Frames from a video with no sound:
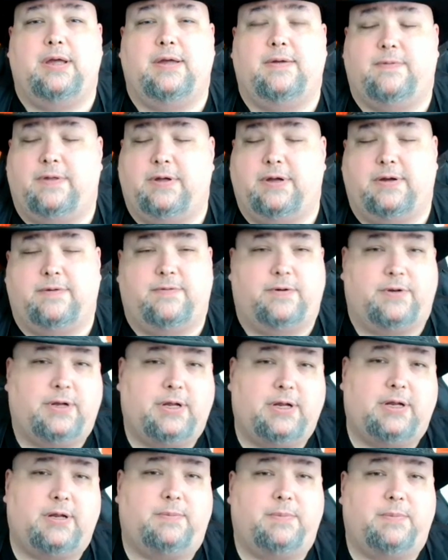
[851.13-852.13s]
if they ever
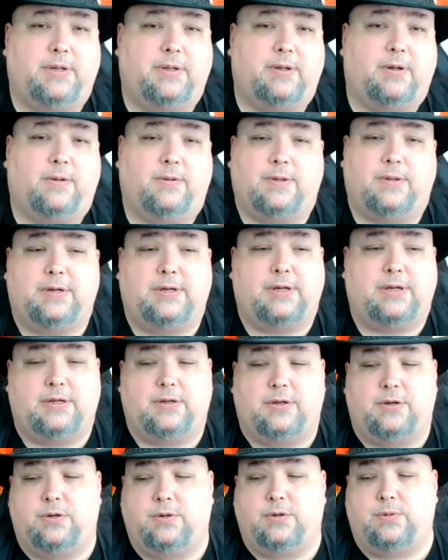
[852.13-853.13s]
needed me, all they
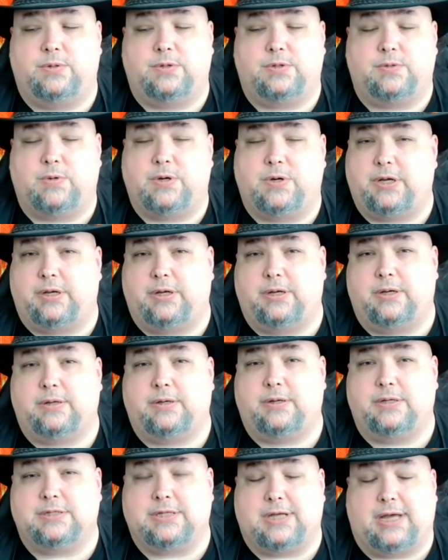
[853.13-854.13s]
need to do is ring
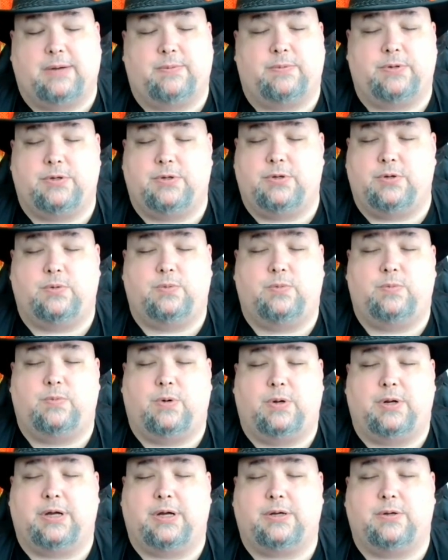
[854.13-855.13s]
because I would do
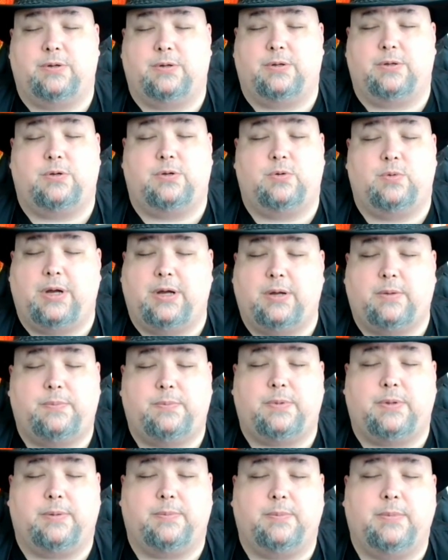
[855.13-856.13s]
what I could to
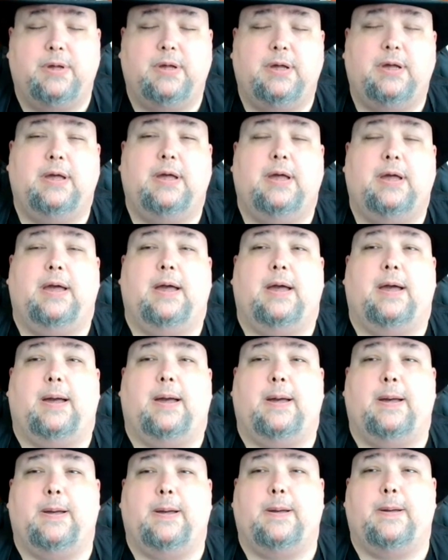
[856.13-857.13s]
help
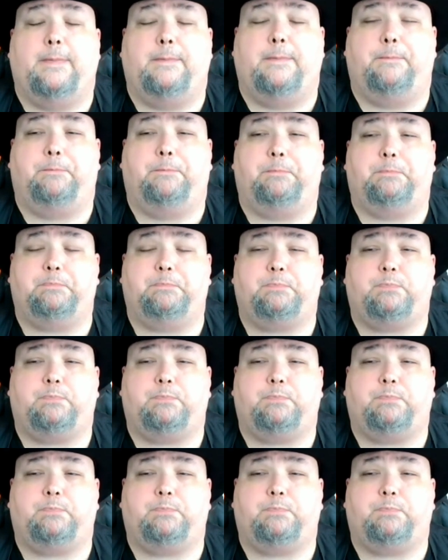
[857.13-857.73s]
them. Um,